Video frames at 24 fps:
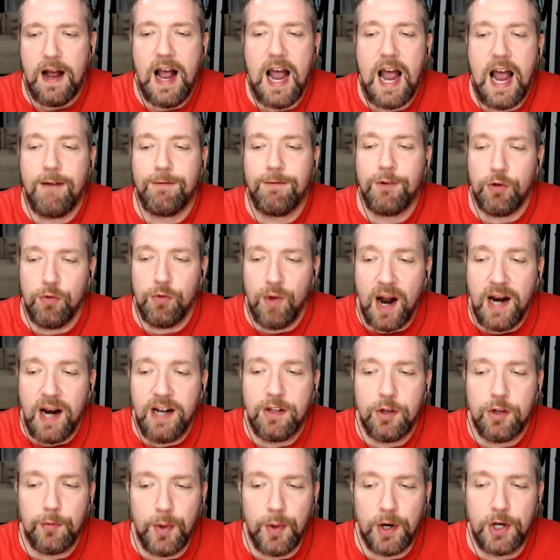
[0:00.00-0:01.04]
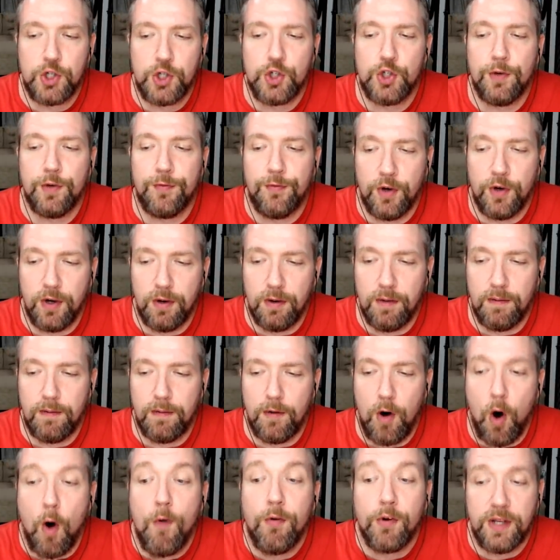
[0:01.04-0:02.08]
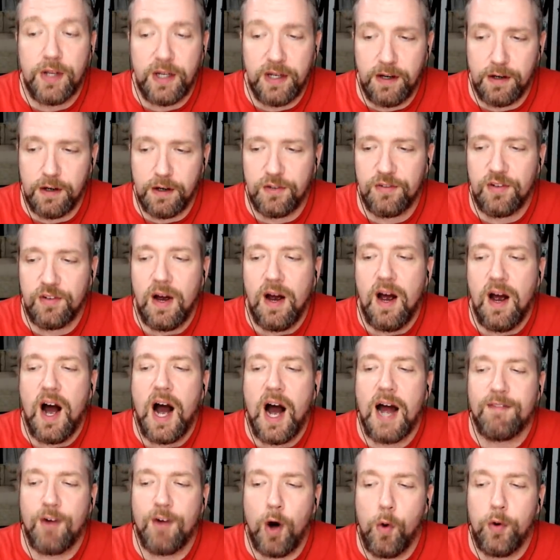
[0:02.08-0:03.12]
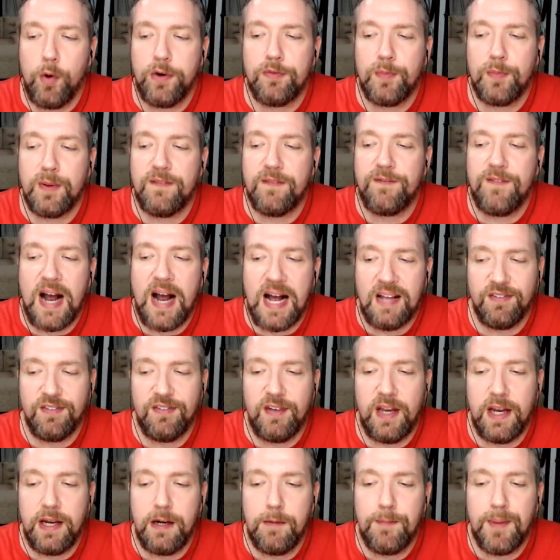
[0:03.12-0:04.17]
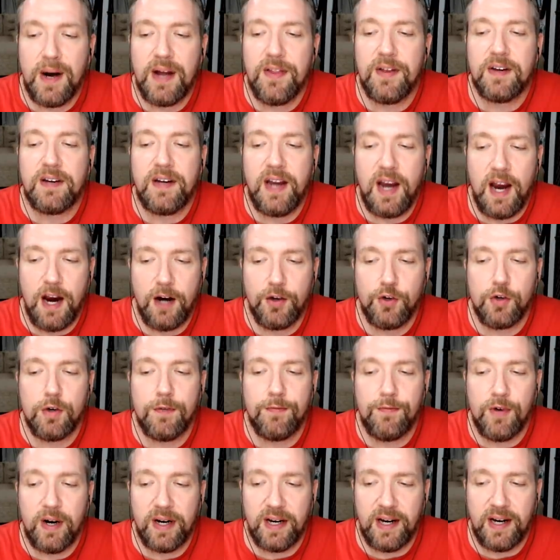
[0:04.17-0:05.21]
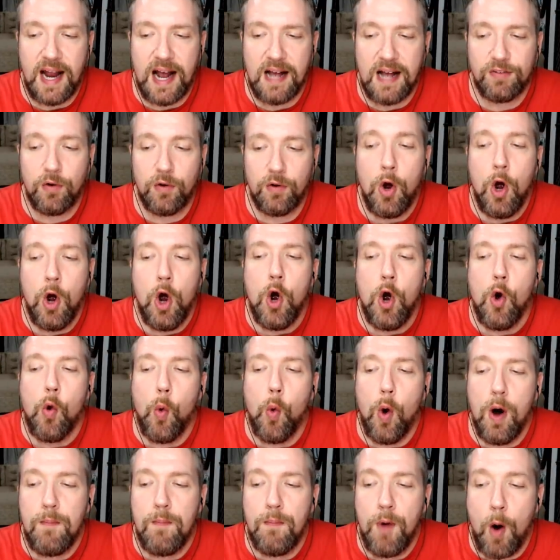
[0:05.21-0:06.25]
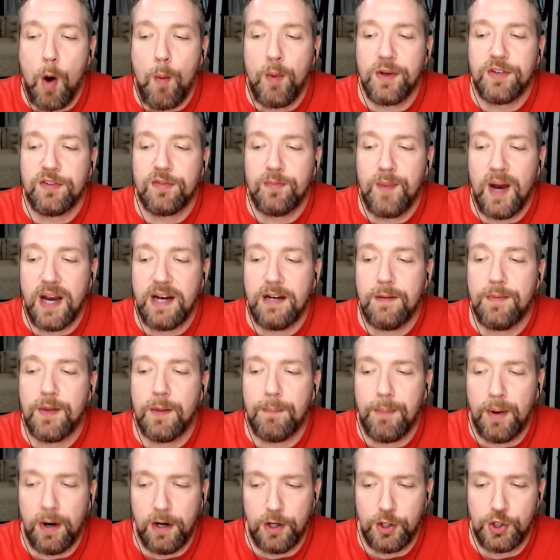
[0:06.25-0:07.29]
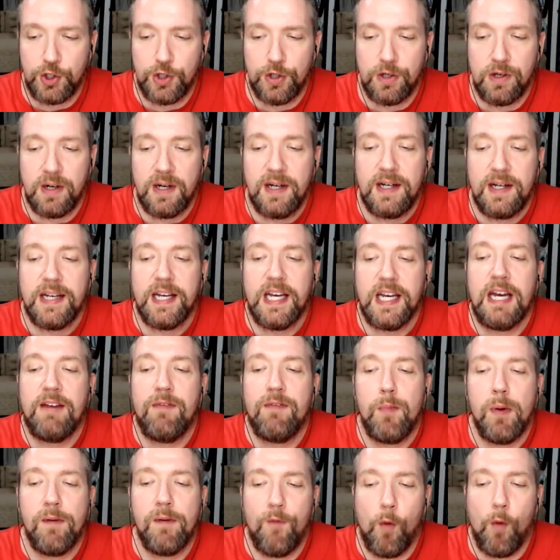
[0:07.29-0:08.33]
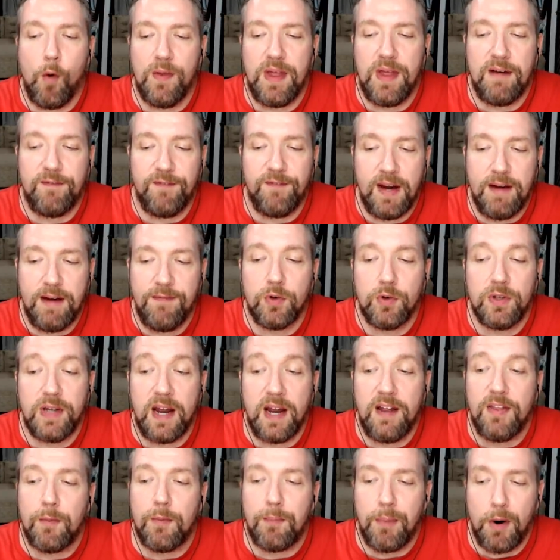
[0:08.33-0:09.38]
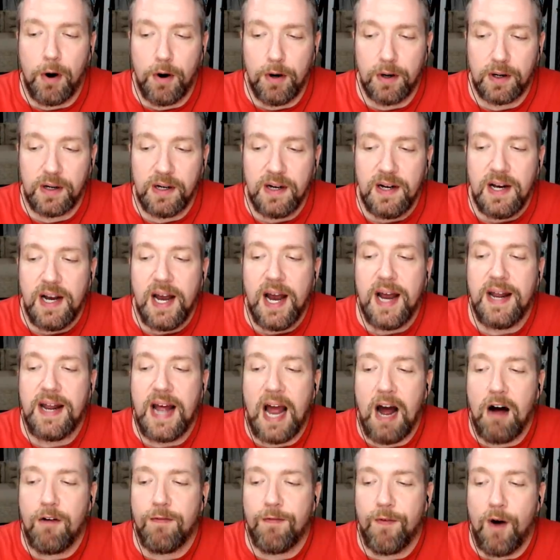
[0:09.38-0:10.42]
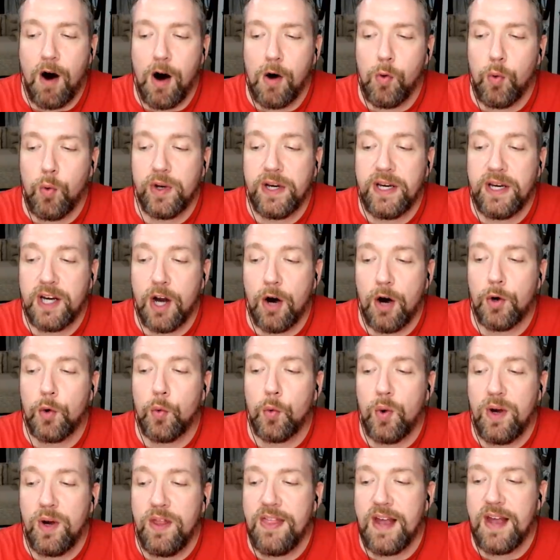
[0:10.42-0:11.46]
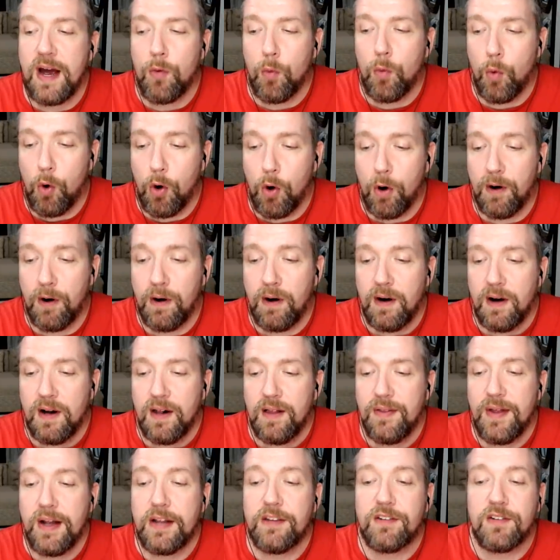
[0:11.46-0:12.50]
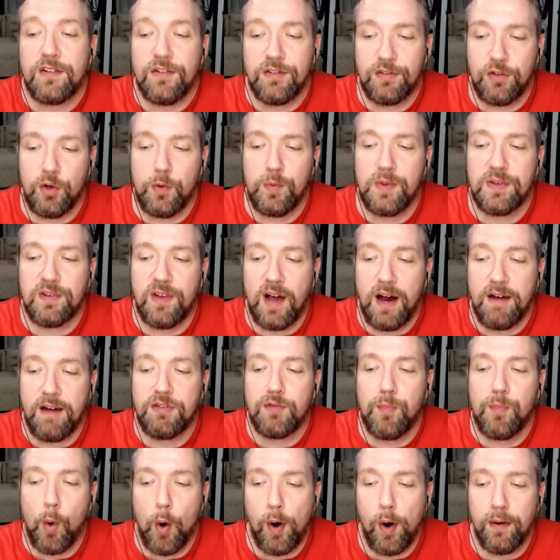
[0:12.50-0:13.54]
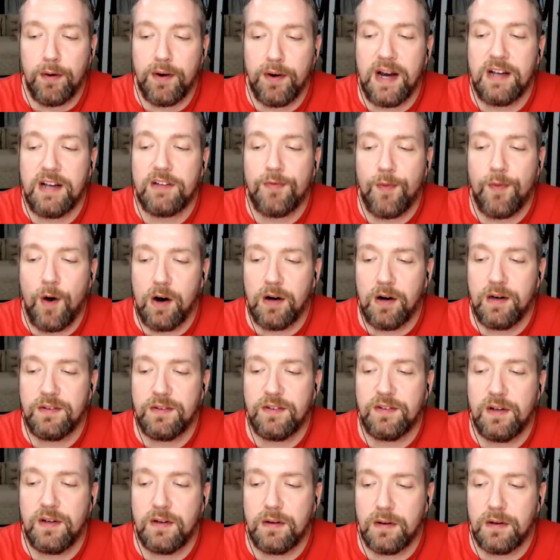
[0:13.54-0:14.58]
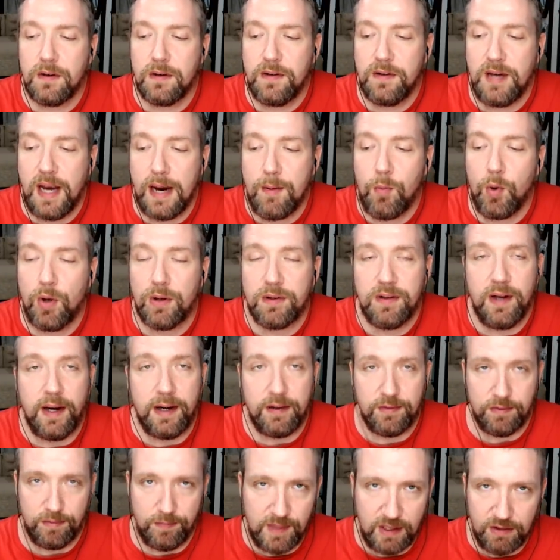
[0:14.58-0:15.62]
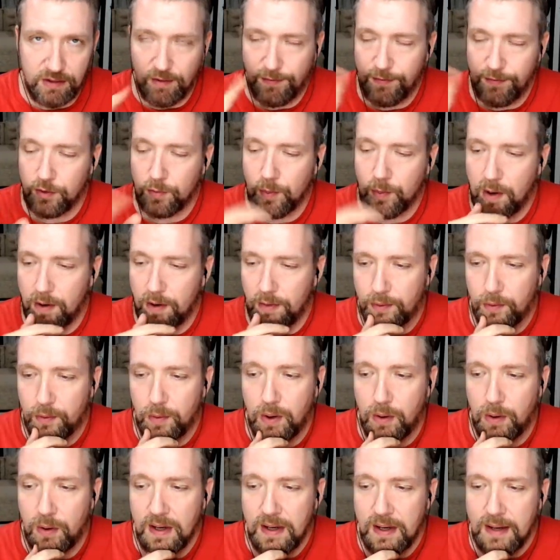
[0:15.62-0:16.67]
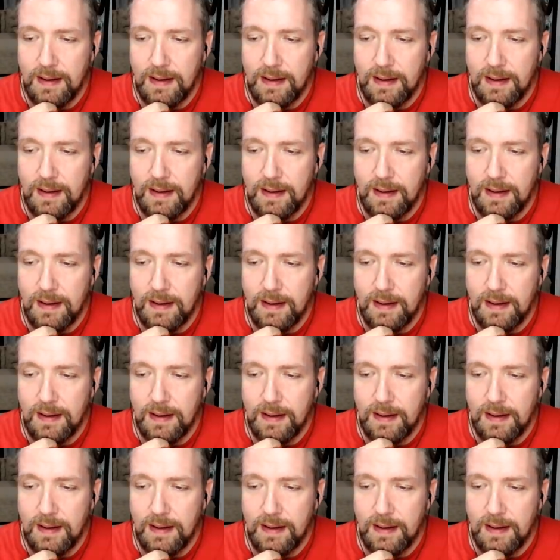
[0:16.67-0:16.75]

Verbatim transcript: After writing The Punisher for over the years, I've always been fascinated by the character of Frank Castle, what moments made him the Punisher, even before that fateful day in the park, and how far will he go to win that war that has consumed his life? Spoiler, as far as it damn well takes. That's the first part of the quote.